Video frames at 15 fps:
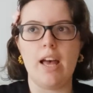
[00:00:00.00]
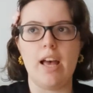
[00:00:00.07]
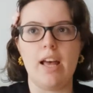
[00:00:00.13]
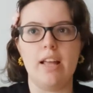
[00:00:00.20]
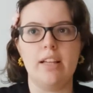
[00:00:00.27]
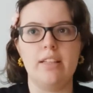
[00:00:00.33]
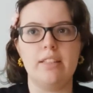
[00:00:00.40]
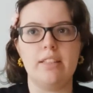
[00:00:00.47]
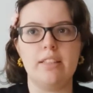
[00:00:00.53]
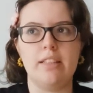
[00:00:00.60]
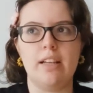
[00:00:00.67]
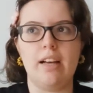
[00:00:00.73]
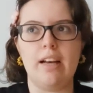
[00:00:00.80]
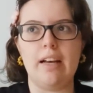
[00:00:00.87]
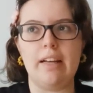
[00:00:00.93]
and
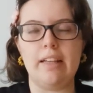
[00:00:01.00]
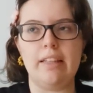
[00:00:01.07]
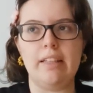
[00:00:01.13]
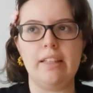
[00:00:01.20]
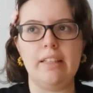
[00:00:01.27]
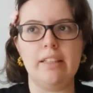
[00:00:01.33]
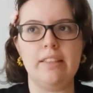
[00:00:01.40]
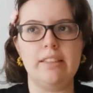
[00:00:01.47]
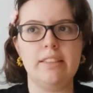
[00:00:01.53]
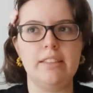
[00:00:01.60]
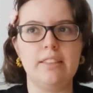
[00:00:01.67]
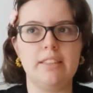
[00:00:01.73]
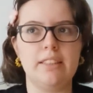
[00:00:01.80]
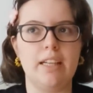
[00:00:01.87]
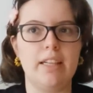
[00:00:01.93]
I
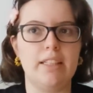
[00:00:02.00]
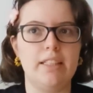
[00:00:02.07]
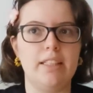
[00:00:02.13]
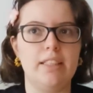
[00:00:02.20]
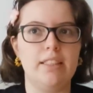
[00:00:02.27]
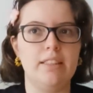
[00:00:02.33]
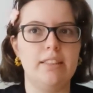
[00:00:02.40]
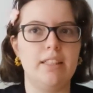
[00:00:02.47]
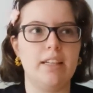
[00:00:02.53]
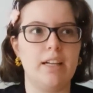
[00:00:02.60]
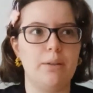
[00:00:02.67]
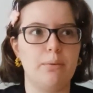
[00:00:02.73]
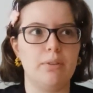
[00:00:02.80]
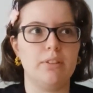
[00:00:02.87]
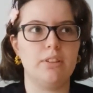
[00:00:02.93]
decided that
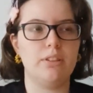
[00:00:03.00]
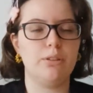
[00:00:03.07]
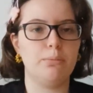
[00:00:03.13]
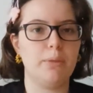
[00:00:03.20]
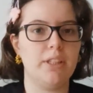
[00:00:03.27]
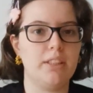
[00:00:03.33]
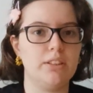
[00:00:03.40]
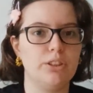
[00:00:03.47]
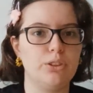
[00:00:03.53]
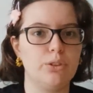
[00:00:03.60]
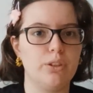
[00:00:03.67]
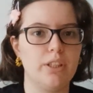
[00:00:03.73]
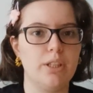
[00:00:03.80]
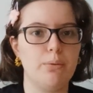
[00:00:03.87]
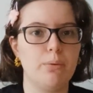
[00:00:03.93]
I wanted to make a
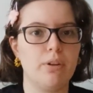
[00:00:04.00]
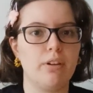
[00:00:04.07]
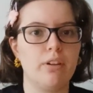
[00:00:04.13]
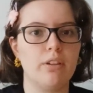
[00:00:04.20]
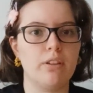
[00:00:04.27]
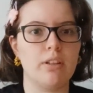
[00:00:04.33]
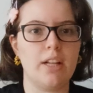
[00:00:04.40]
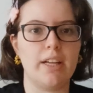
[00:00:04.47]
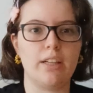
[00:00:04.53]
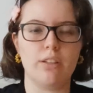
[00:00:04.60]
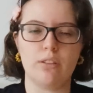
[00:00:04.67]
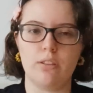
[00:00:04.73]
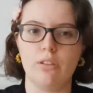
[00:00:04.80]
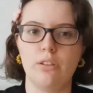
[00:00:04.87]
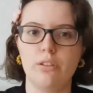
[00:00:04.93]
story where,
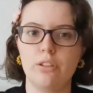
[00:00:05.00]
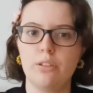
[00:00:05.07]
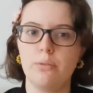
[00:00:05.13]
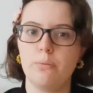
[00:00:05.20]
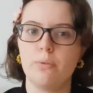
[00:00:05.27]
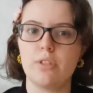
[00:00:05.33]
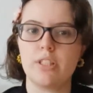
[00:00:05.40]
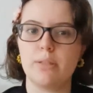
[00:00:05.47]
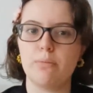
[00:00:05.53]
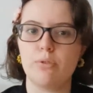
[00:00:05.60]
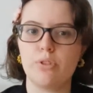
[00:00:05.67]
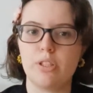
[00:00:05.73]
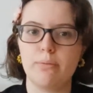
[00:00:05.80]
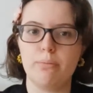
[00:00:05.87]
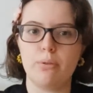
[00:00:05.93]
like, color was the
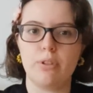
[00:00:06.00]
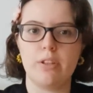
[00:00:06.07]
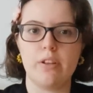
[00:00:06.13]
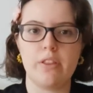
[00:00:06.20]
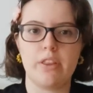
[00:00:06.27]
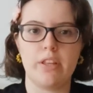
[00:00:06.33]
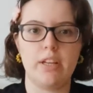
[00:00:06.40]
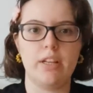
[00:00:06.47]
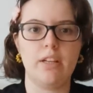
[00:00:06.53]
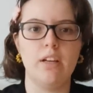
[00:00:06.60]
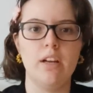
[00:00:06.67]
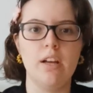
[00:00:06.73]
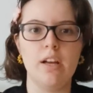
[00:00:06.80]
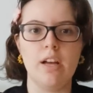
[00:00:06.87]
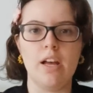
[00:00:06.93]
most important
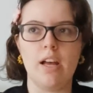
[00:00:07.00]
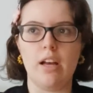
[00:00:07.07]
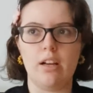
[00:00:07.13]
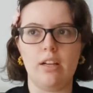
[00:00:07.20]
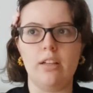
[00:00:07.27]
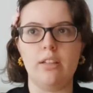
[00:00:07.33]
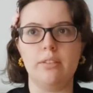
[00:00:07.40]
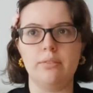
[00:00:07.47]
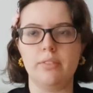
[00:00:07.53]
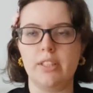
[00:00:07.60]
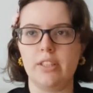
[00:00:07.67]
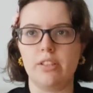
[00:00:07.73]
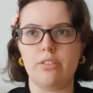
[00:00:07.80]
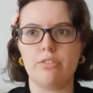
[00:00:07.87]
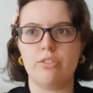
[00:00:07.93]
thing
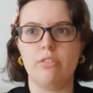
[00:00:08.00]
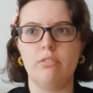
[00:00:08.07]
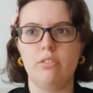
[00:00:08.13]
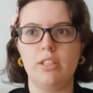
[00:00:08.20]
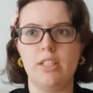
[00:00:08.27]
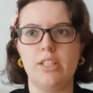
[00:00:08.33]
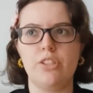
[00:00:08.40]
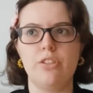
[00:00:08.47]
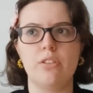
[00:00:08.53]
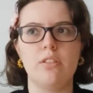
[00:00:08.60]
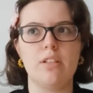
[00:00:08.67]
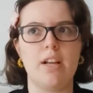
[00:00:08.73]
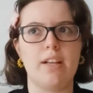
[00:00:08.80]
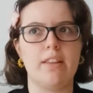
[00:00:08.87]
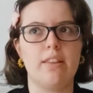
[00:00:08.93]
in their
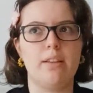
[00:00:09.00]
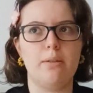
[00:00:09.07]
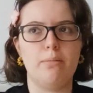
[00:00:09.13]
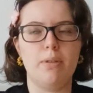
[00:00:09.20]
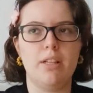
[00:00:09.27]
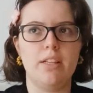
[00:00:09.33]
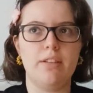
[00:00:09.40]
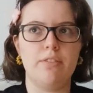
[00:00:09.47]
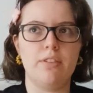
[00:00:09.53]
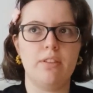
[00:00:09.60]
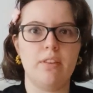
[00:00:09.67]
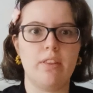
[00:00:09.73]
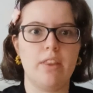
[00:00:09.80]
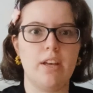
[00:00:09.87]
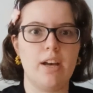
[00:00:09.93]
religion. Like, they believed
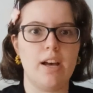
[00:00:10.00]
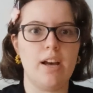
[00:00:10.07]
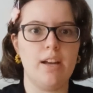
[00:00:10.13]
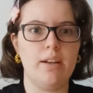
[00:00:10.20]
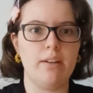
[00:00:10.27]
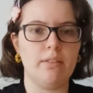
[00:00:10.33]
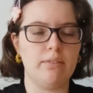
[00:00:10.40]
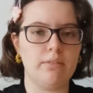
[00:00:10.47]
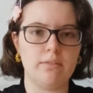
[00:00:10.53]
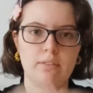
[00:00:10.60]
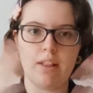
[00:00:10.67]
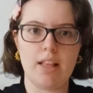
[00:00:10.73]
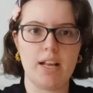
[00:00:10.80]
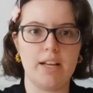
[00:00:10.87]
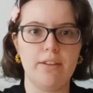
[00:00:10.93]
that
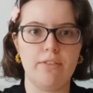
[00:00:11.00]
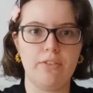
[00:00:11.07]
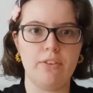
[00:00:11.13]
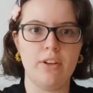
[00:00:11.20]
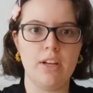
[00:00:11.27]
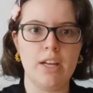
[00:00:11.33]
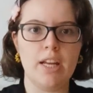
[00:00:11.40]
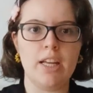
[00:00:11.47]
life